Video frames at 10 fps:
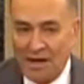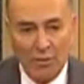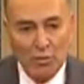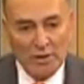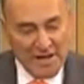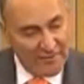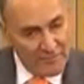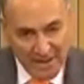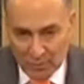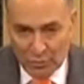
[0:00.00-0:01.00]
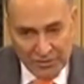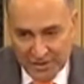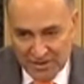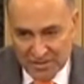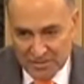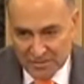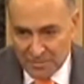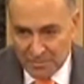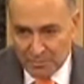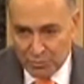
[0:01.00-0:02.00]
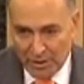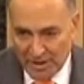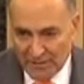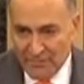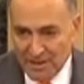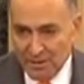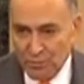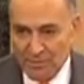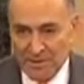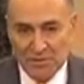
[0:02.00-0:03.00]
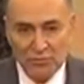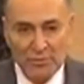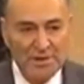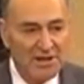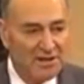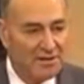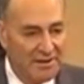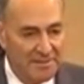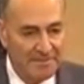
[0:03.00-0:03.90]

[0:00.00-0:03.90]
We have met with these brave men and women repeatedly.